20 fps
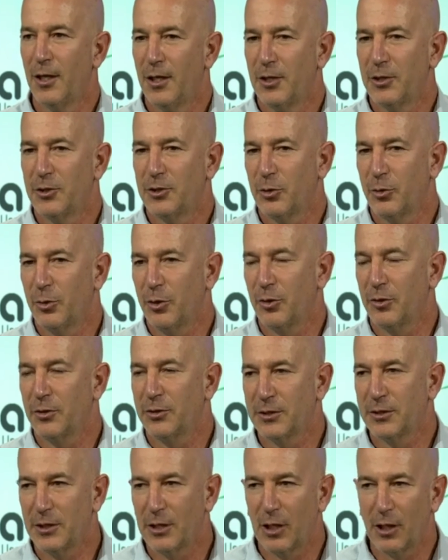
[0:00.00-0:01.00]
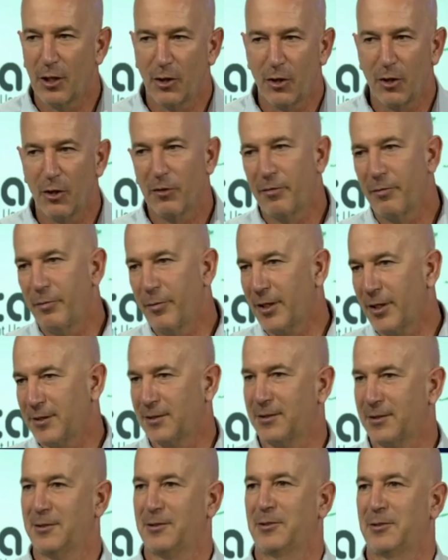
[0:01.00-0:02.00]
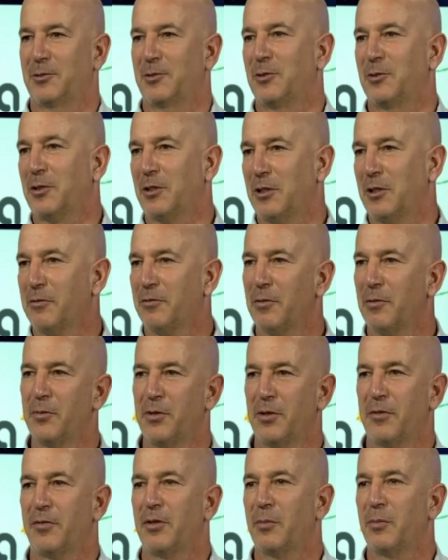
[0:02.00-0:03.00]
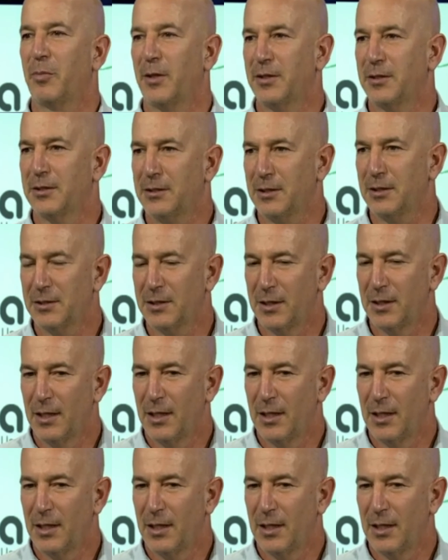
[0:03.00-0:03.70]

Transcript: So you're going to see a lot of mix, okay, from different places.